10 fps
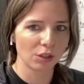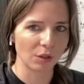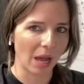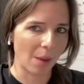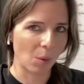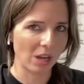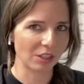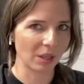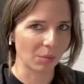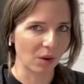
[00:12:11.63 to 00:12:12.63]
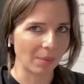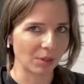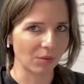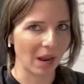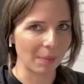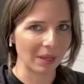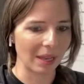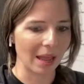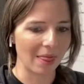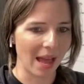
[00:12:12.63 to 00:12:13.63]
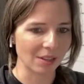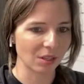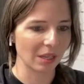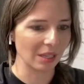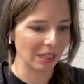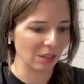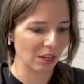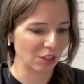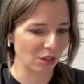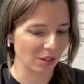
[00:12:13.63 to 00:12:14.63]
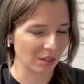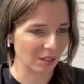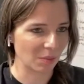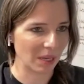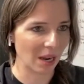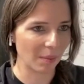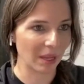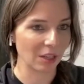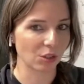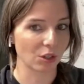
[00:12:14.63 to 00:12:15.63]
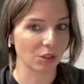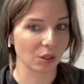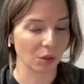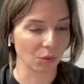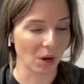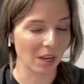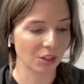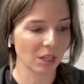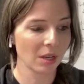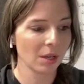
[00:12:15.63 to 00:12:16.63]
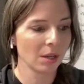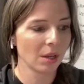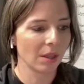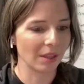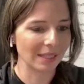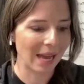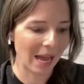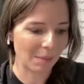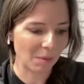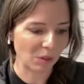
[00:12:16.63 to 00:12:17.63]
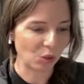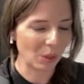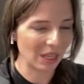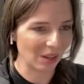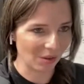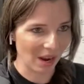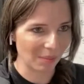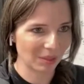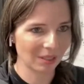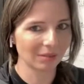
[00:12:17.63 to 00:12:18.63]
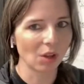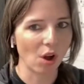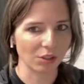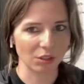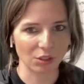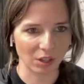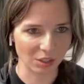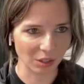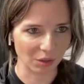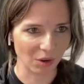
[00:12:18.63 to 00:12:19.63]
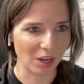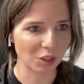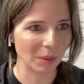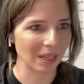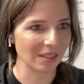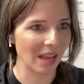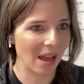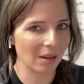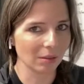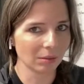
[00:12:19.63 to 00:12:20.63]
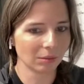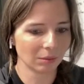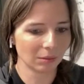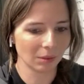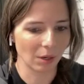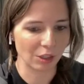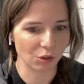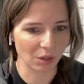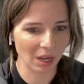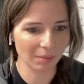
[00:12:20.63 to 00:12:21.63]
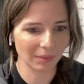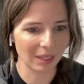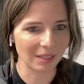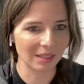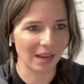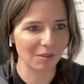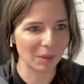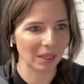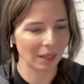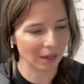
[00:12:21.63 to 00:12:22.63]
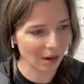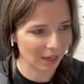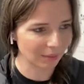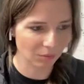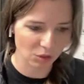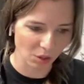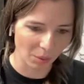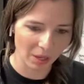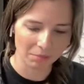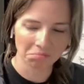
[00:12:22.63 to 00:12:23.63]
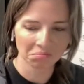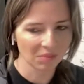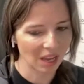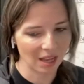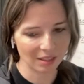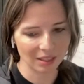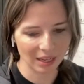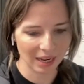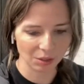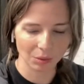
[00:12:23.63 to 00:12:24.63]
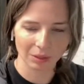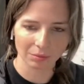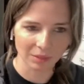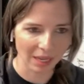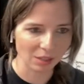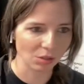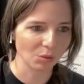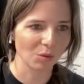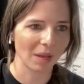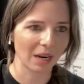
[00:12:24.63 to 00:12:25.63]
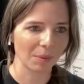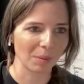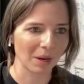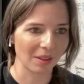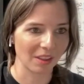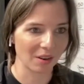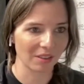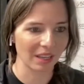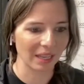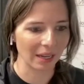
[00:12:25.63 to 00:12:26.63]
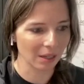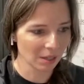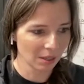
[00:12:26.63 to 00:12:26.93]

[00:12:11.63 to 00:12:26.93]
So I'm watching them rep to rep, and that's it. It starts to speed up and it starts to look rushed. The time in between their reps also starts to look rushed, because now I screwed up. Instead of being like, all right, so what? On to the next one, nice and smooth back up the middle. They're thinking,